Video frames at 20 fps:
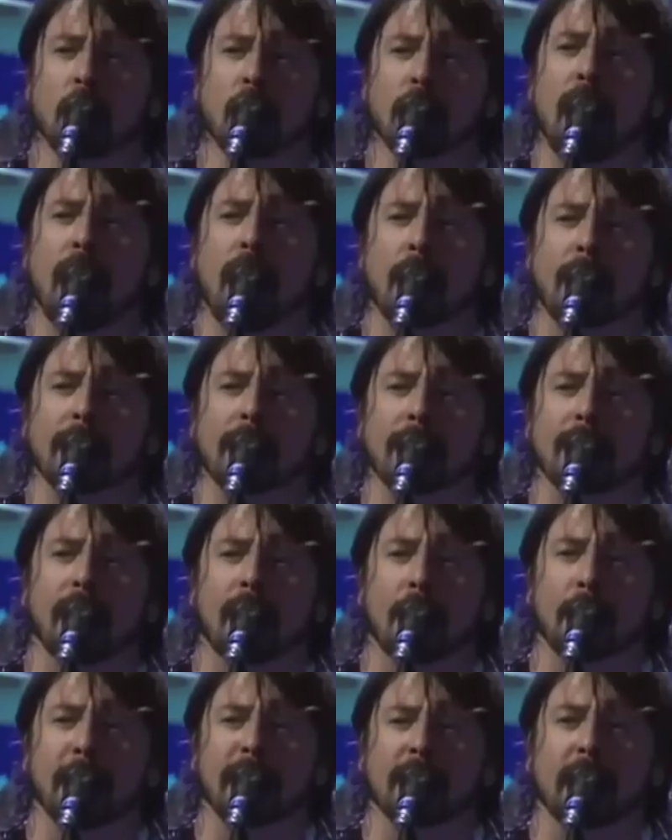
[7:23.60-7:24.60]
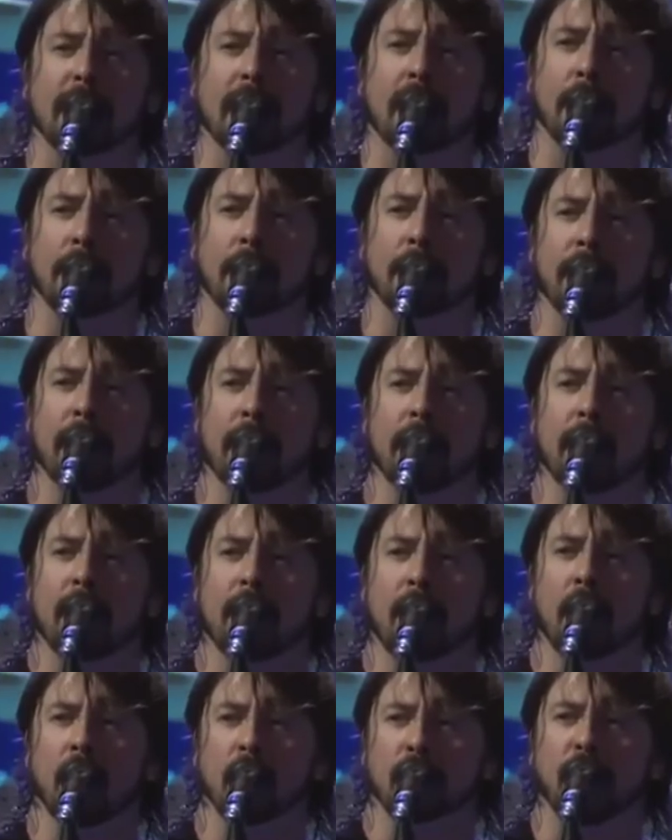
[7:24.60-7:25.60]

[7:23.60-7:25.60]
Who's that right there? Let me see him.